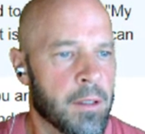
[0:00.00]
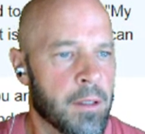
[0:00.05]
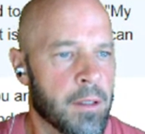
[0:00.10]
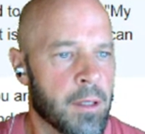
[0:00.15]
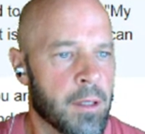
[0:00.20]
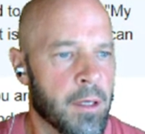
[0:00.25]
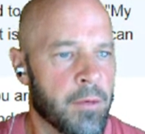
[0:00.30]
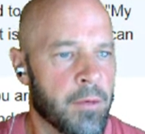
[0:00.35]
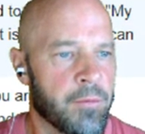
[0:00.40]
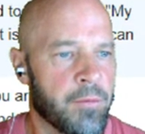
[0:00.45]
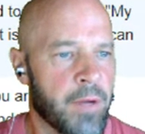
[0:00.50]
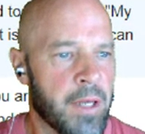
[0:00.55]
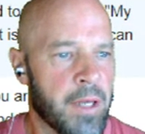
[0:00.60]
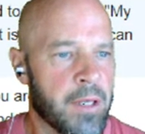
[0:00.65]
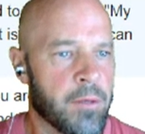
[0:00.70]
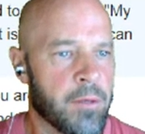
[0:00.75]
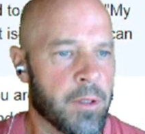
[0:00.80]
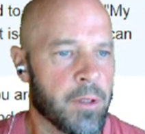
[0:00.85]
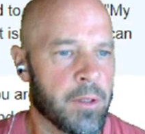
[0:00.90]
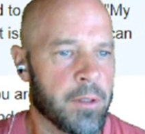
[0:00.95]
a
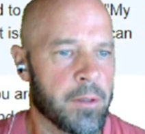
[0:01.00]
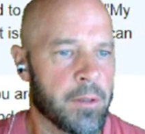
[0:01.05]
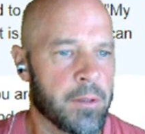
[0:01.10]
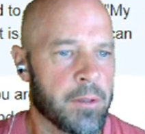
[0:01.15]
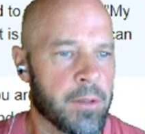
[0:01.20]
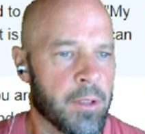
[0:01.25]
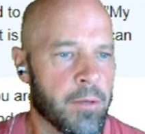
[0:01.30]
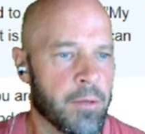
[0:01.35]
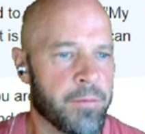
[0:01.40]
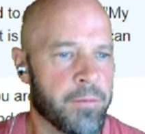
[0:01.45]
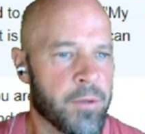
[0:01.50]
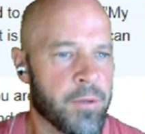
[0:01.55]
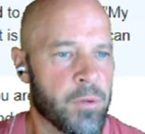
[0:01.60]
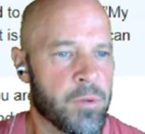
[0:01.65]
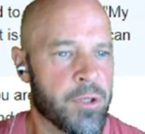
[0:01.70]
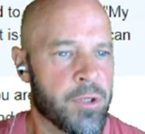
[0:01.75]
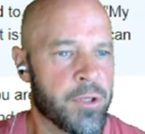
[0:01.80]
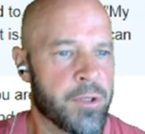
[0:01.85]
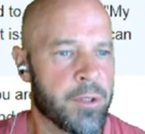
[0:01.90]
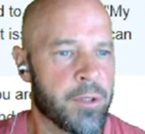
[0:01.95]
vagrant, a
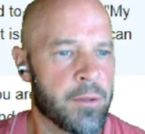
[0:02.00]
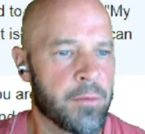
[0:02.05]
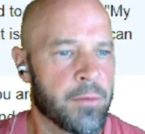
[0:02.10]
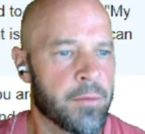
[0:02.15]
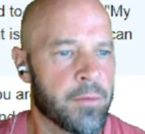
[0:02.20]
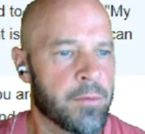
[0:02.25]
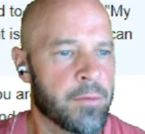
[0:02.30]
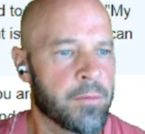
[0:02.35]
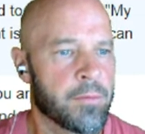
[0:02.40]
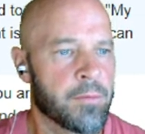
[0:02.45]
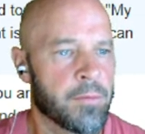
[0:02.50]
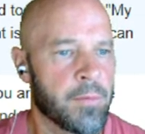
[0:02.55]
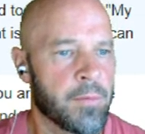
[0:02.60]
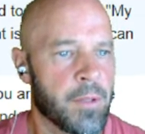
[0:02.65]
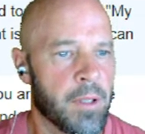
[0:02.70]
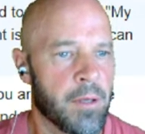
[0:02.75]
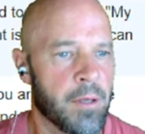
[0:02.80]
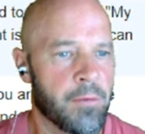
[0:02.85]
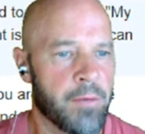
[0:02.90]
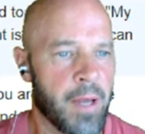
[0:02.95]
fugitive,
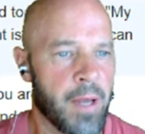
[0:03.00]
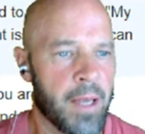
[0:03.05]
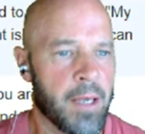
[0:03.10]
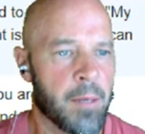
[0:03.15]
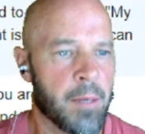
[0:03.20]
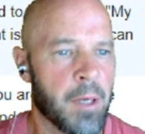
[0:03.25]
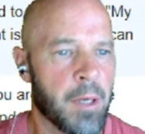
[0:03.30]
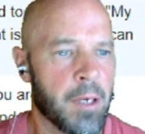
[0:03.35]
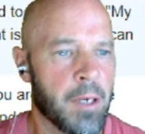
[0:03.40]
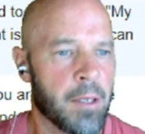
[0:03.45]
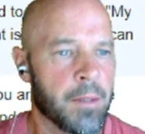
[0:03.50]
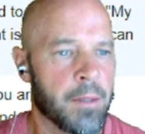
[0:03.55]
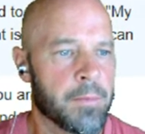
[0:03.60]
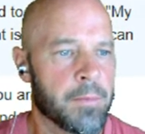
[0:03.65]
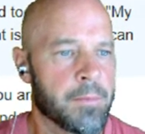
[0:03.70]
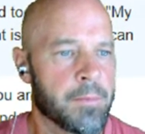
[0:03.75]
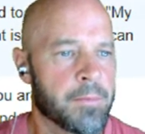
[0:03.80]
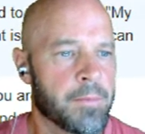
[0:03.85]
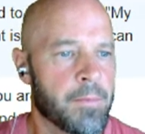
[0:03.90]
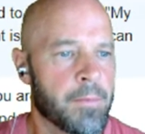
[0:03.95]
a vagabond,
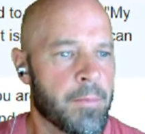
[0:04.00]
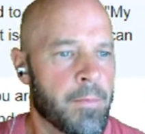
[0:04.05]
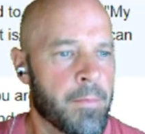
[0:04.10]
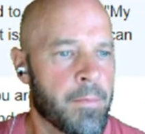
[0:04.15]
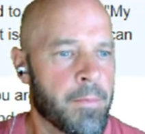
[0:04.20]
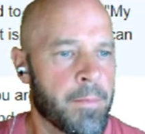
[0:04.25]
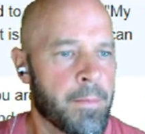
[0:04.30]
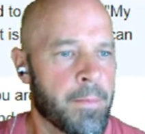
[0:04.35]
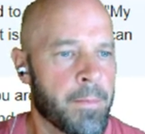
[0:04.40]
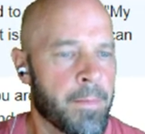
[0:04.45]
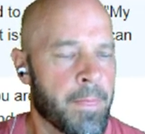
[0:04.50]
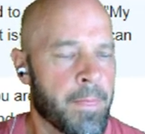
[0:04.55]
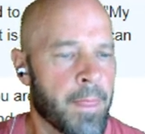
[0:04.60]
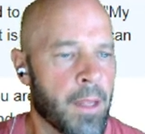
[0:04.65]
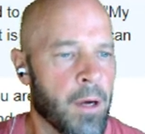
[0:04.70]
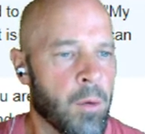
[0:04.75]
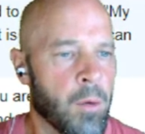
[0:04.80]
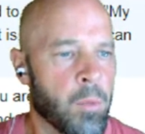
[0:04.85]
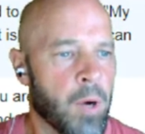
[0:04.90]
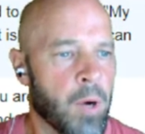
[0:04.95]

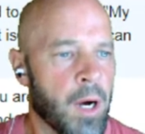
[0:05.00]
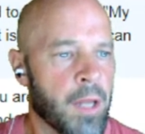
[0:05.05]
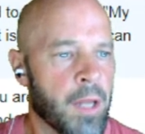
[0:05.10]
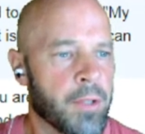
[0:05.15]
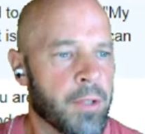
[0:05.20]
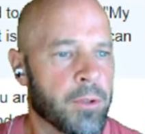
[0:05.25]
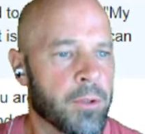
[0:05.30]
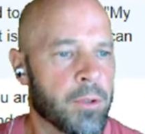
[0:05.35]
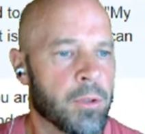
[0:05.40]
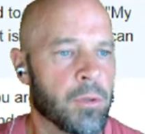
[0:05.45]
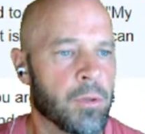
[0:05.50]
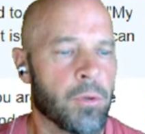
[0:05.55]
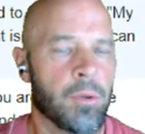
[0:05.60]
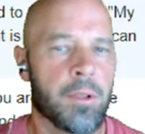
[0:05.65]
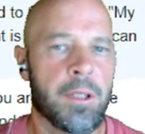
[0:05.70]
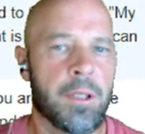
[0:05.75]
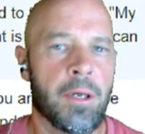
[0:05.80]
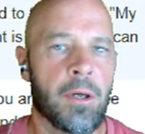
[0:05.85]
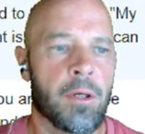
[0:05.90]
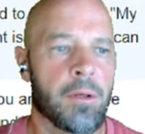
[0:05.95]
a wanderer on
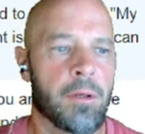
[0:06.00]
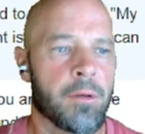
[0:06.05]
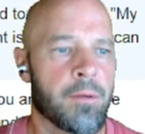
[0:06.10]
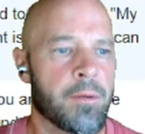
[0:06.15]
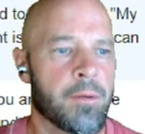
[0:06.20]
the earth.